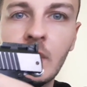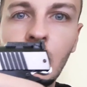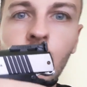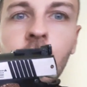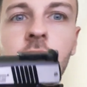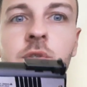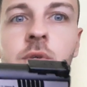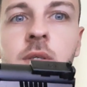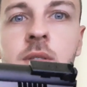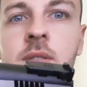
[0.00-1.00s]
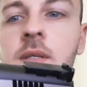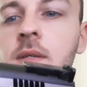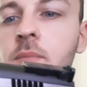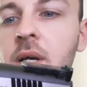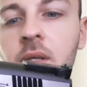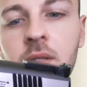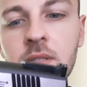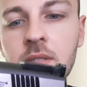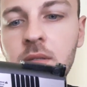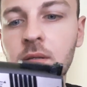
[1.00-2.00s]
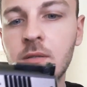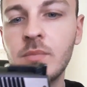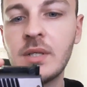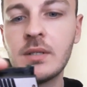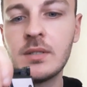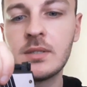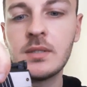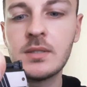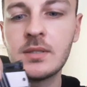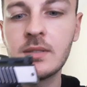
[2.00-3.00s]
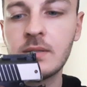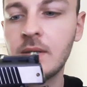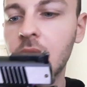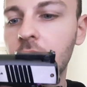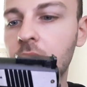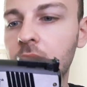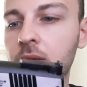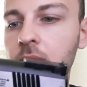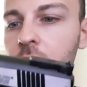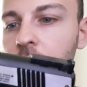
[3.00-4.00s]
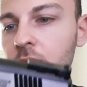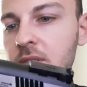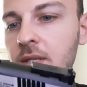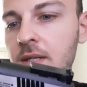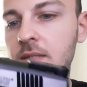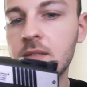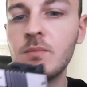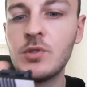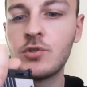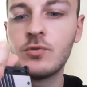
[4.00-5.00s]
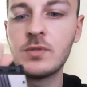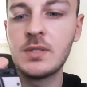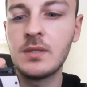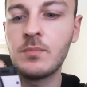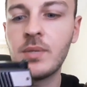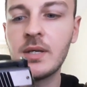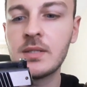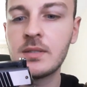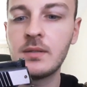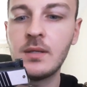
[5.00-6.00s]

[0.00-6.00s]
However, as you can see, mine is stuck because it's had some issues in the past.